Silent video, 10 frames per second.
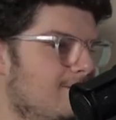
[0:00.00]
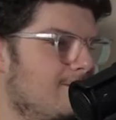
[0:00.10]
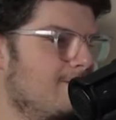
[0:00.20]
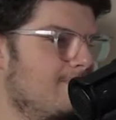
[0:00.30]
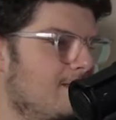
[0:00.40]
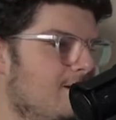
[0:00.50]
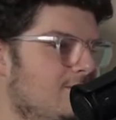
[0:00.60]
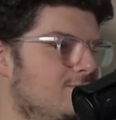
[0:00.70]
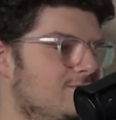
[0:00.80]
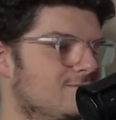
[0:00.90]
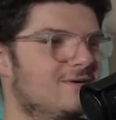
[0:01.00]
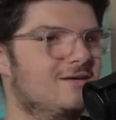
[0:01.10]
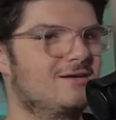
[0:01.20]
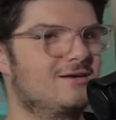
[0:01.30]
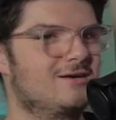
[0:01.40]
Got it on YouTube.
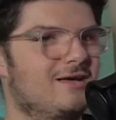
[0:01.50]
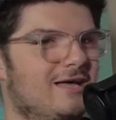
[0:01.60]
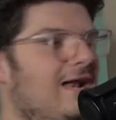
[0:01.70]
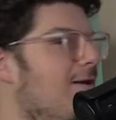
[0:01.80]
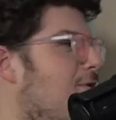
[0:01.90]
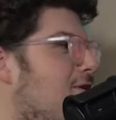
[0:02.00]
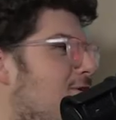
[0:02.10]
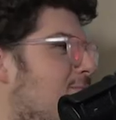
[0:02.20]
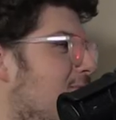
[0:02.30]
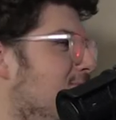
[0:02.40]
And I want you to pull